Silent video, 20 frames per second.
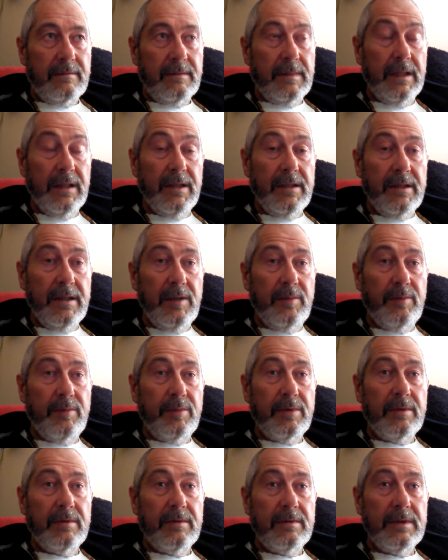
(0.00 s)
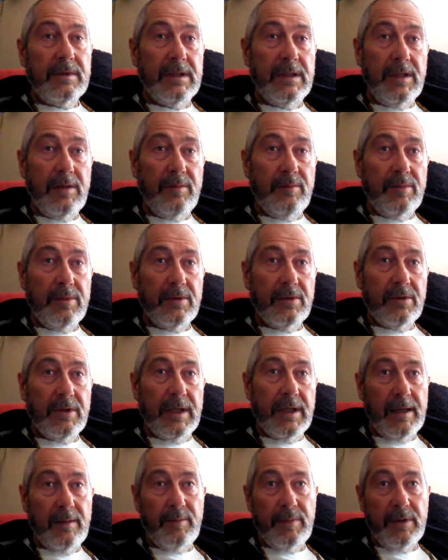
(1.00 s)
and a deep, deep
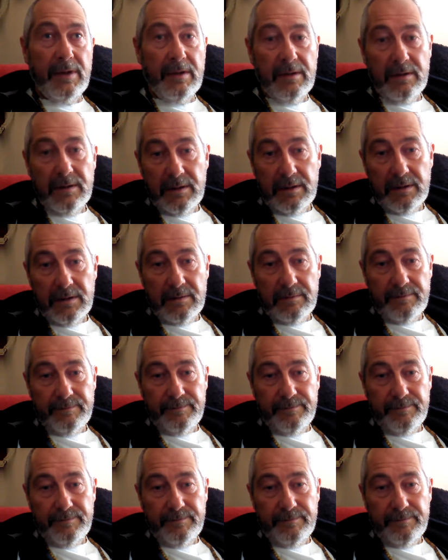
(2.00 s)
unhappiness.